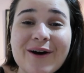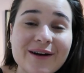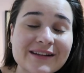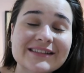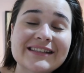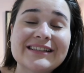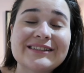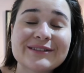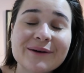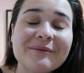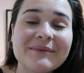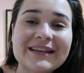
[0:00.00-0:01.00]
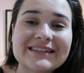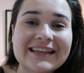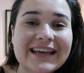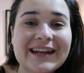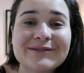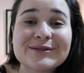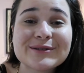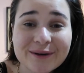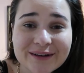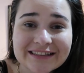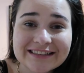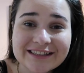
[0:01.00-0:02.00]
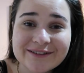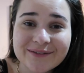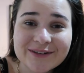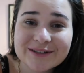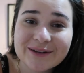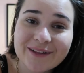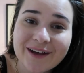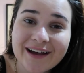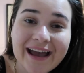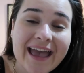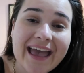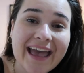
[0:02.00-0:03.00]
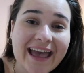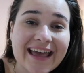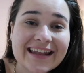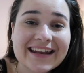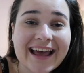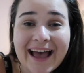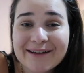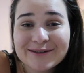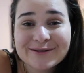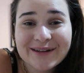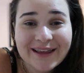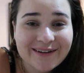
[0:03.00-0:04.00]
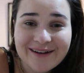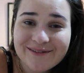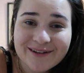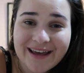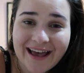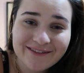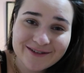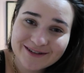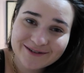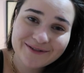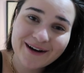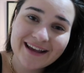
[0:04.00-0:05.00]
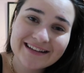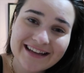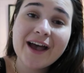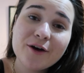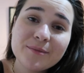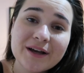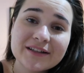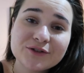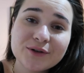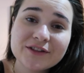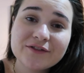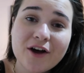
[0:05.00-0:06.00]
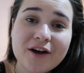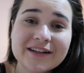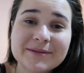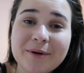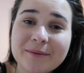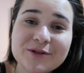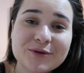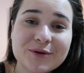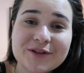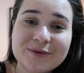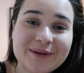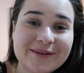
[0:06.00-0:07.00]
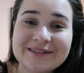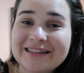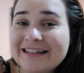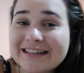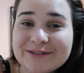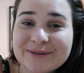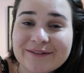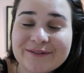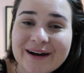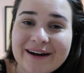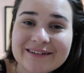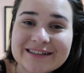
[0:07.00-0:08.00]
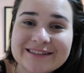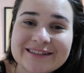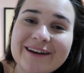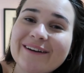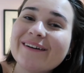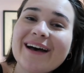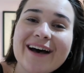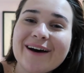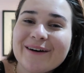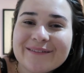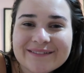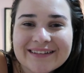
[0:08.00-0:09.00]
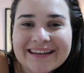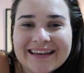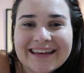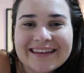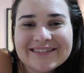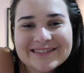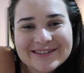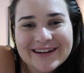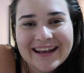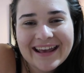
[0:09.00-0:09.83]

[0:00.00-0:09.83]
honestly so amazing, and it was so good to see you after so long. And I'm just really grateful to have you as a friend. I hope you guys enjoyed this vlog. It's probably short and sweet, it was literally 24 hours, so hopefully you enjoyed